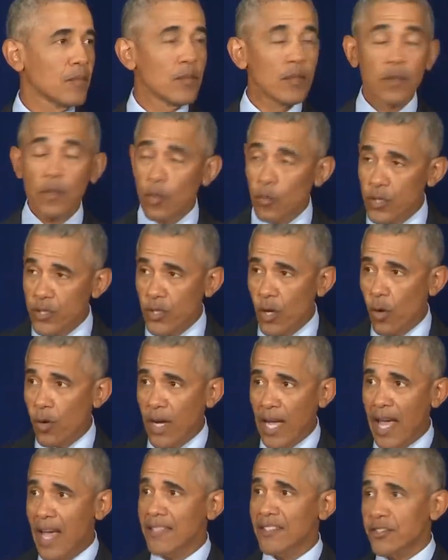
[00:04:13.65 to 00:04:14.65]
There was no
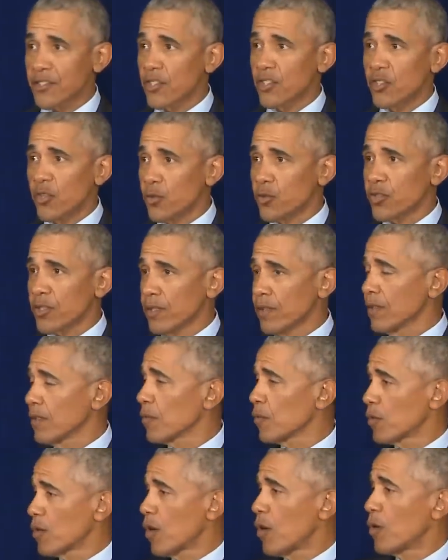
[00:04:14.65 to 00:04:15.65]
constitution, there
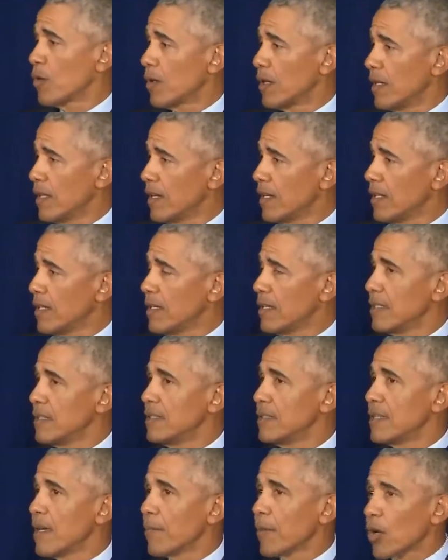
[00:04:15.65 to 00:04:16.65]
were no
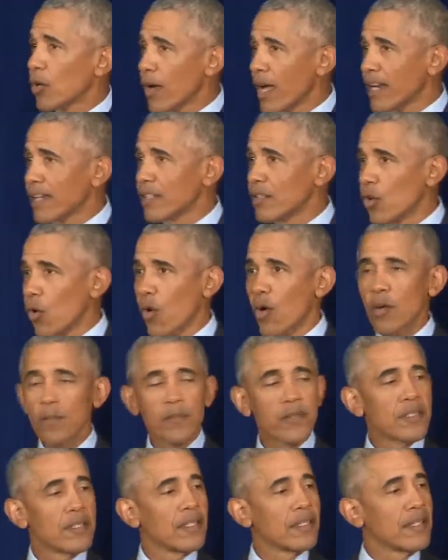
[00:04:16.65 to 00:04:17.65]
democratic
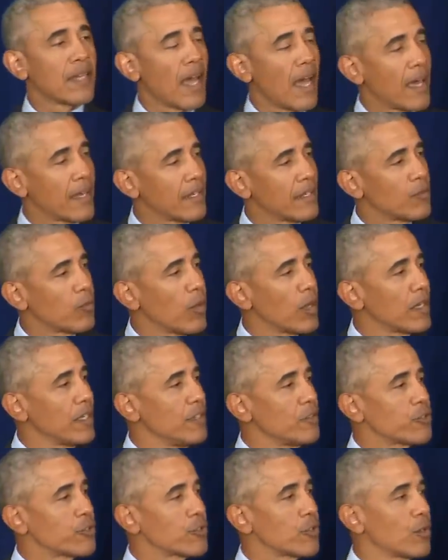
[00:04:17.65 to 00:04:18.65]
norms that guided what he
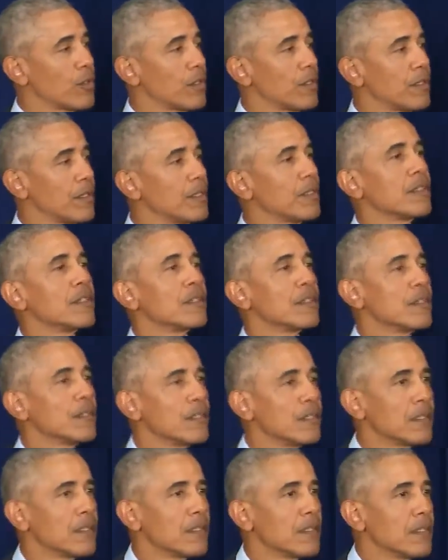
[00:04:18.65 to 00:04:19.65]
should
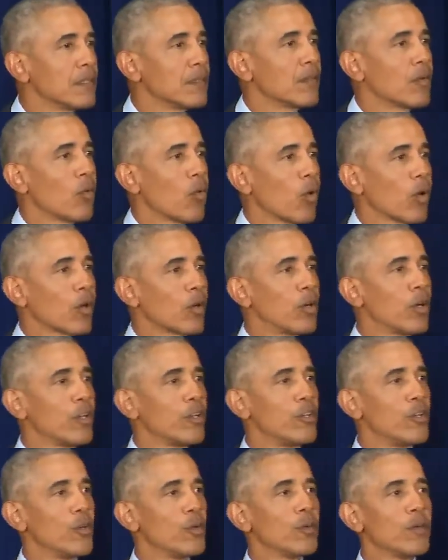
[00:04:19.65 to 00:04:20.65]
or could
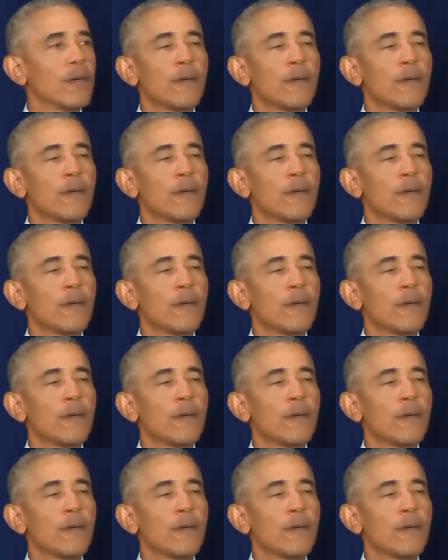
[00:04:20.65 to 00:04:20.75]
do.